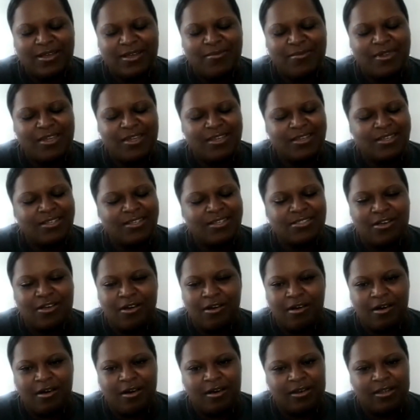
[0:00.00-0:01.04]
I'm like, it's
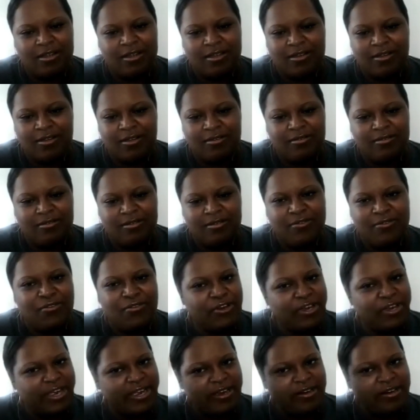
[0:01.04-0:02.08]
all audio. If
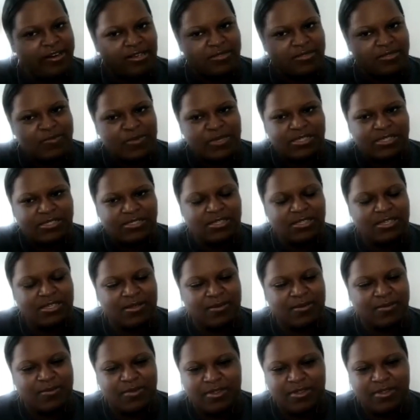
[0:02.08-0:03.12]
your hair is messed
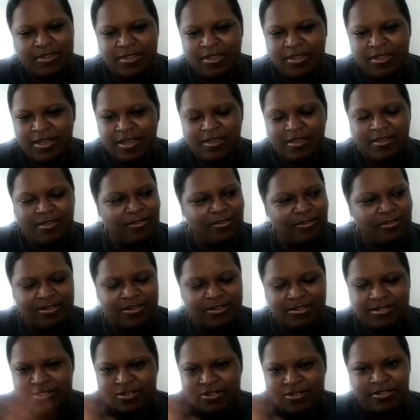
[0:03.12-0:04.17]
up, yeah, you
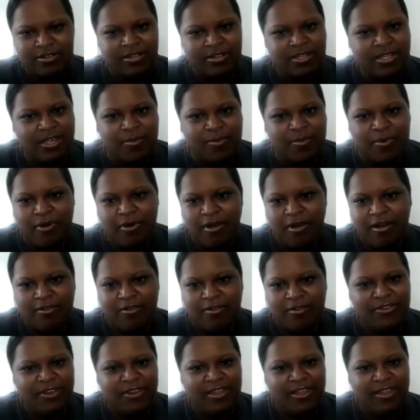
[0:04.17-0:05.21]
can turn your camera
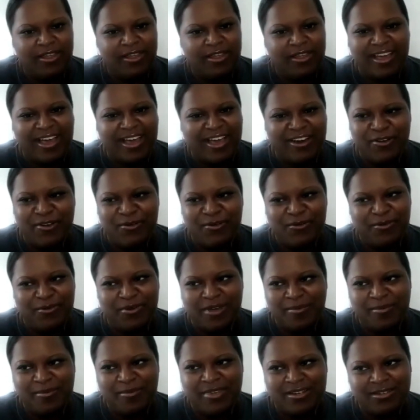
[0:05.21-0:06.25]
off. Like
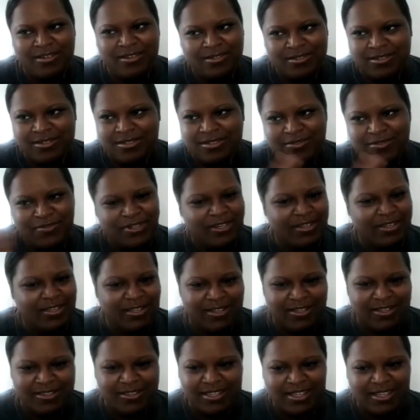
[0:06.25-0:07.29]
I'm not doing the
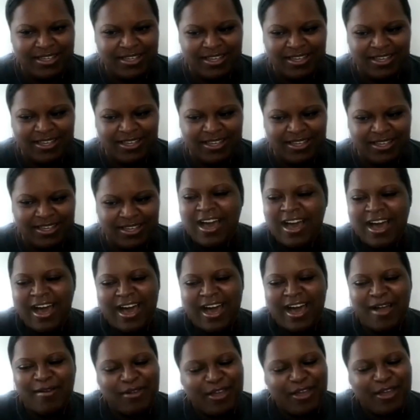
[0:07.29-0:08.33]
video thing.
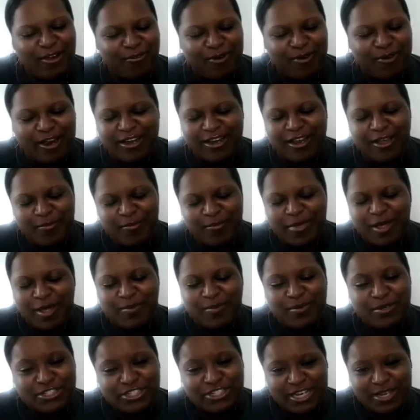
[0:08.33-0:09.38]
I'm like right now in
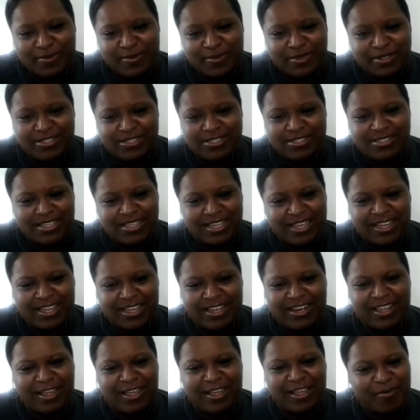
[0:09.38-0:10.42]
my pajamas
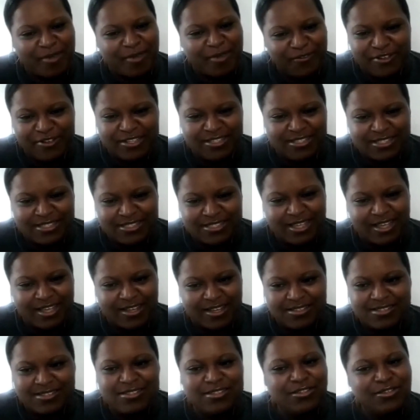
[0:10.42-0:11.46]
and my fuzzy
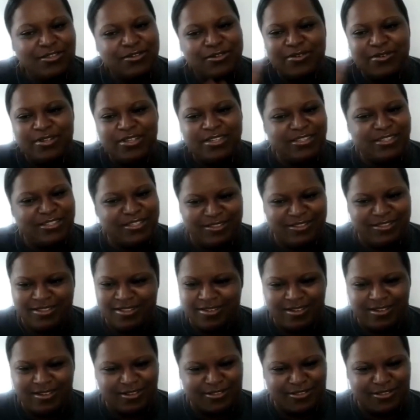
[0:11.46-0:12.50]
socks. You don't need
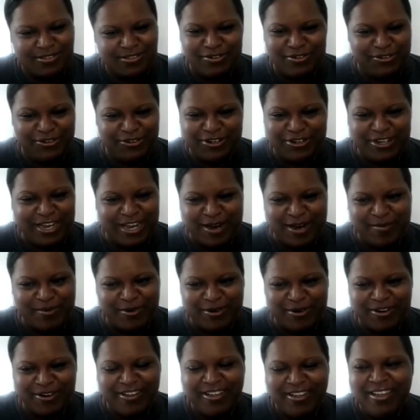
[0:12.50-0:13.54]
to, turn on your
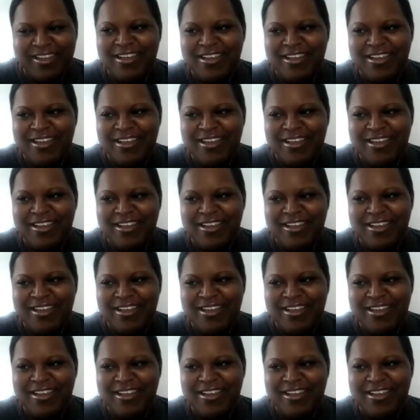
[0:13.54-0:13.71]
camera.